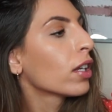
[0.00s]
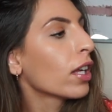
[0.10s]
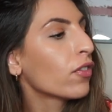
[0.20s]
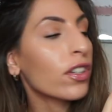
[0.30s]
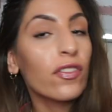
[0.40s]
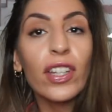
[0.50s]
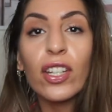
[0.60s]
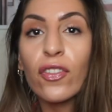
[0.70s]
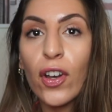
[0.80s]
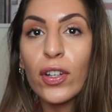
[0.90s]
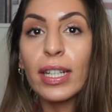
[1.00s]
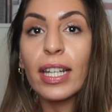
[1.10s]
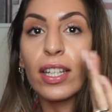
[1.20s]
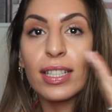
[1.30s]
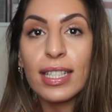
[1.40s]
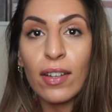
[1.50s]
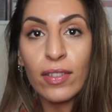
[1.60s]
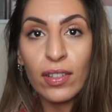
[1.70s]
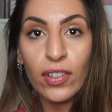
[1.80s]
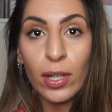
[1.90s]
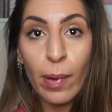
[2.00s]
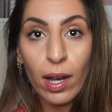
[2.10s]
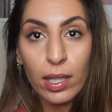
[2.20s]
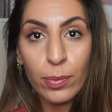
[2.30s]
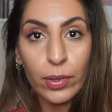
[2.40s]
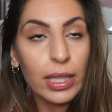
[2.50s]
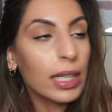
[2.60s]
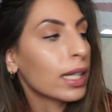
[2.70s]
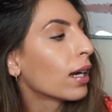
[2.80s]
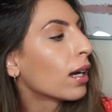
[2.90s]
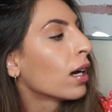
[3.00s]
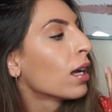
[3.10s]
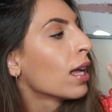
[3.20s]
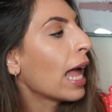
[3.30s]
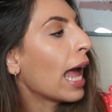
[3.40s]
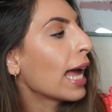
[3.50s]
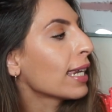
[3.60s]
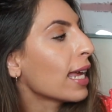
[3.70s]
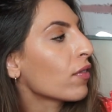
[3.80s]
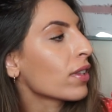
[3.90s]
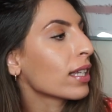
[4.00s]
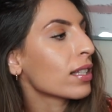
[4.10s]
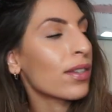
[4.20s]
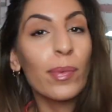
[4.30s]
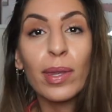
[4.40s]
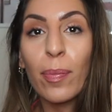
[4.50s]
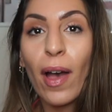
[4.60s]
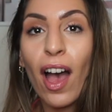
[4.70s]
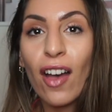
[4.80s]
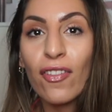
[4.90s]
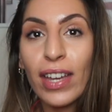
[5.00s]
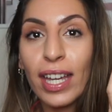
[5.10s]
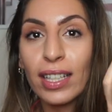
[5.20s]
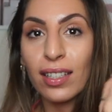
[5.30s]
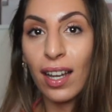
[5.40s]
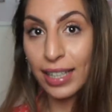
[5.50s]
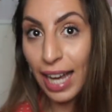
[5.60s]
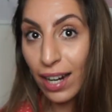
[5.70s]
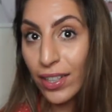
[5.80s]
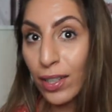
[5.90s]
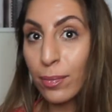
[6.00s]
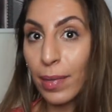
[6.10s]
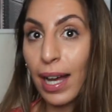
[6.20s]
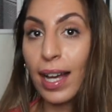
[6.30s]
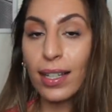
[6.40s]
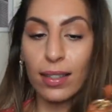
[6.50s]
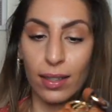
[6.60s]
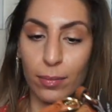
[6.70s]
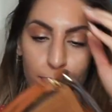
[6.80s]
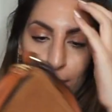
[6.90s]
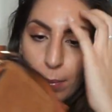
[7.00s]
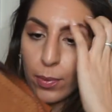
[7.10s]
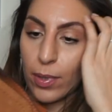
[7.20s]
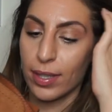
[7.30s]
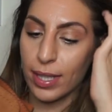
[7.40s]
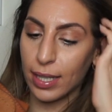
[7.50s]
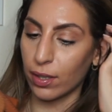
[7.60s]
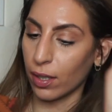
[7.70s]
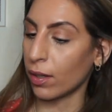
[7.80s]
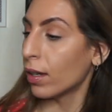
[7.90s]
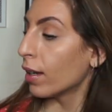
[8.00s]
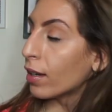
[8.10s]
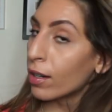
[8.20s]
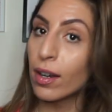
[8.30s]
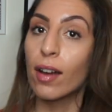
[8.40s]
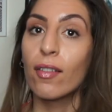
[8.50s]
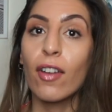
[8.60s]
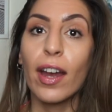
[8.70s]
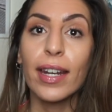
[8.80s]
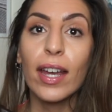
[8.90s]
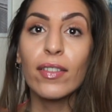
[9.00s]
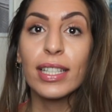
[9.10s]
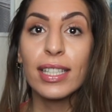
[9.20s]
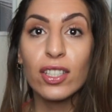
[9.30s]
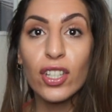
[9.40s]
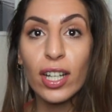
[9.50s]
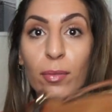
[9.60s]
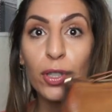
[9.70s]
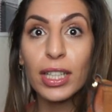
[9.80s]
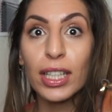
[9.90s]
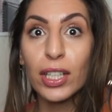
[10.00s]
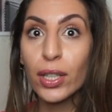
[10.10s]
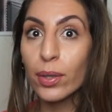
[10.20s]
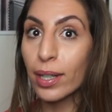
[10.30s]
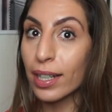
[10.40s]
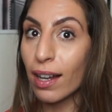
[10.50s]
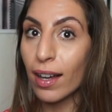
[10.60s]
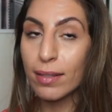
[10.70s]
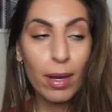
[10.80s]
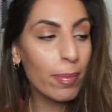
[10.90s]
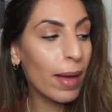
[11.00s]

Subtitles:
if you can fit your phone in here, you can definitely fit your passport in here and everything. So it'll be the perfect like carry-on bag that people won't see. So Ryanair and EasyJet, I'm looking at you. I can hide my